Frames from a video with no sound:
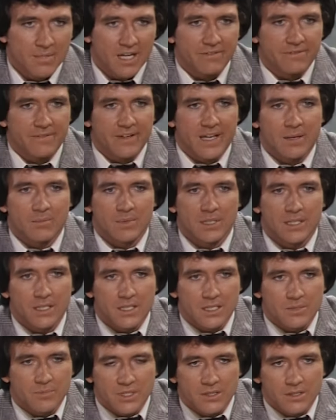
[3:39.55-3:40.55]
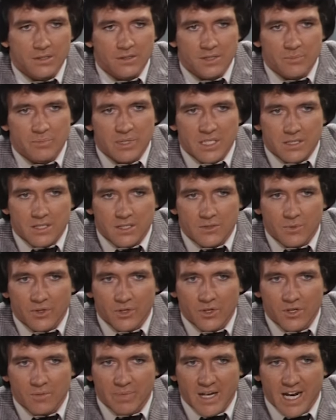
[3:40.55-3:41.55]
the bank refuses to do business with
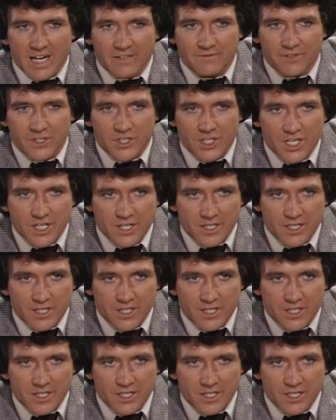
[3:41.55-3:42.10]
Bobby, what with